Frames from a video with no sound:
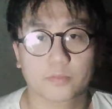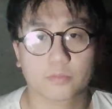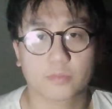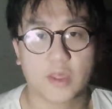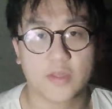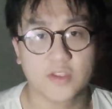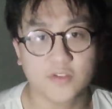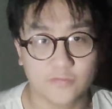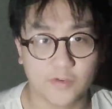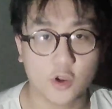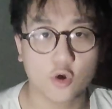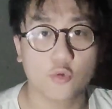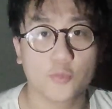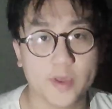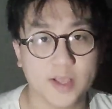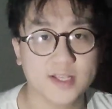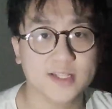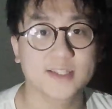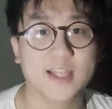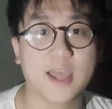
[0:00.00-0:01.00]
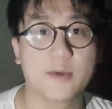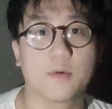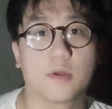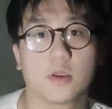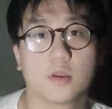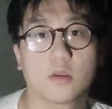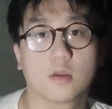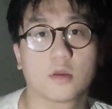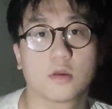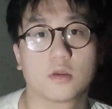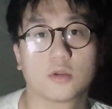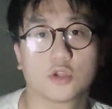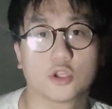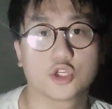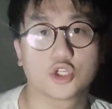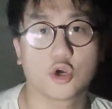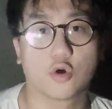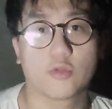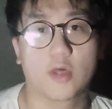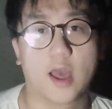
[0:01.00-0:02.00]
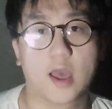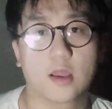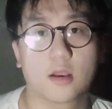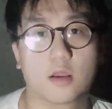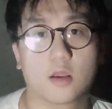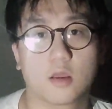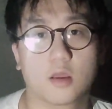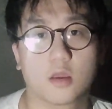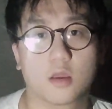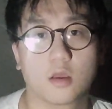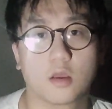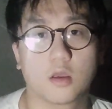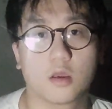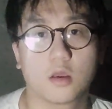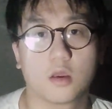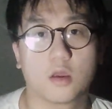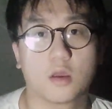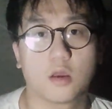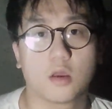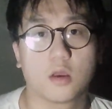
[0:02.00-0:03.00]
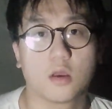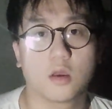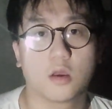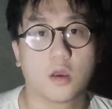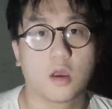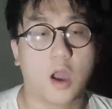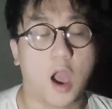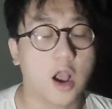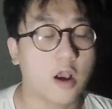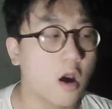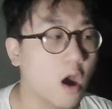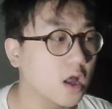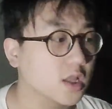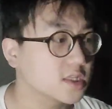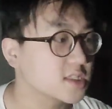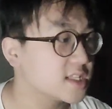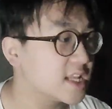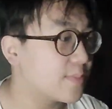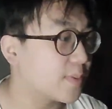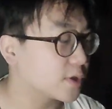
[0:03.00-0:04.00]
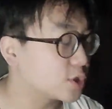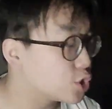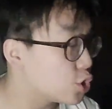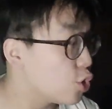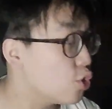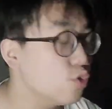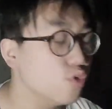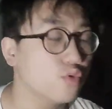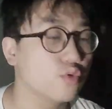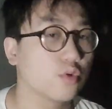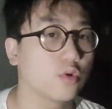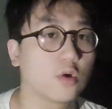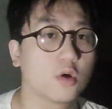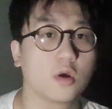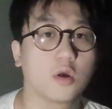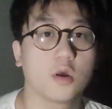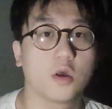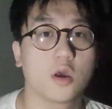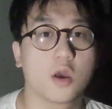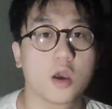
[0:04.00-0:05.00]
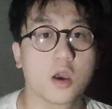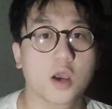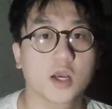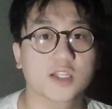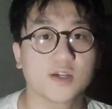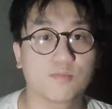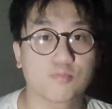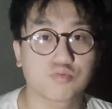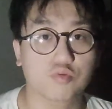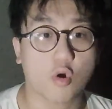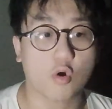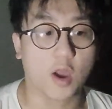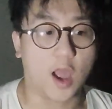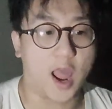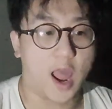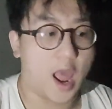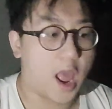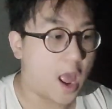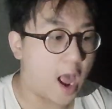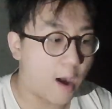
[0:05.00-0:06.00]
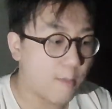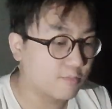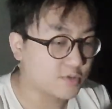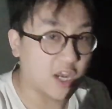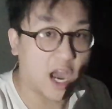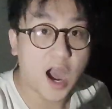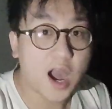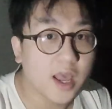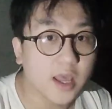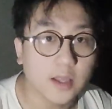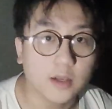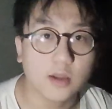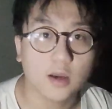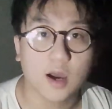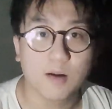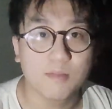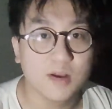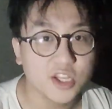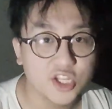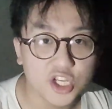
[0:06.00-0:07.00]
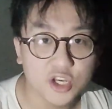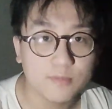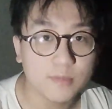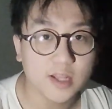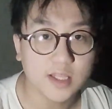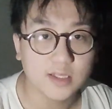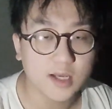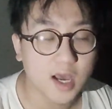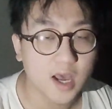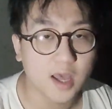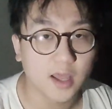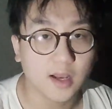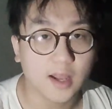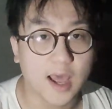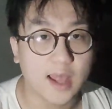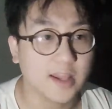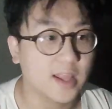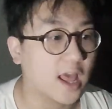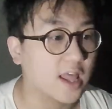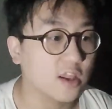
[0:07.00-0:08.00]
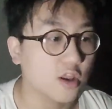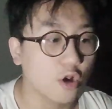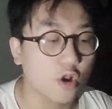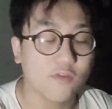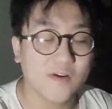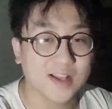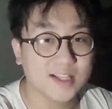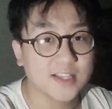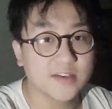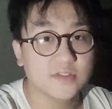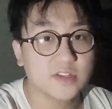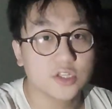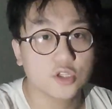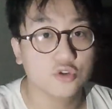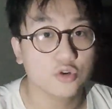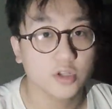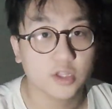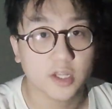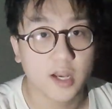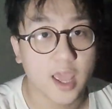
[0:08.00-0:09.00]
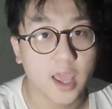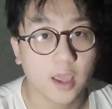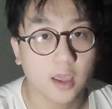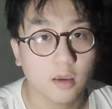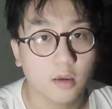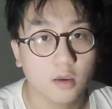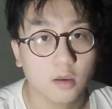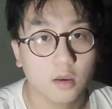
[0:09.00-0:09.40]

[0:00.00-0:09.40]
And this video will be a statement to show that. I can't sleep at two because I'm broke. I, am tired. I'm legitimately tired. I, I did a lot of activities during the day.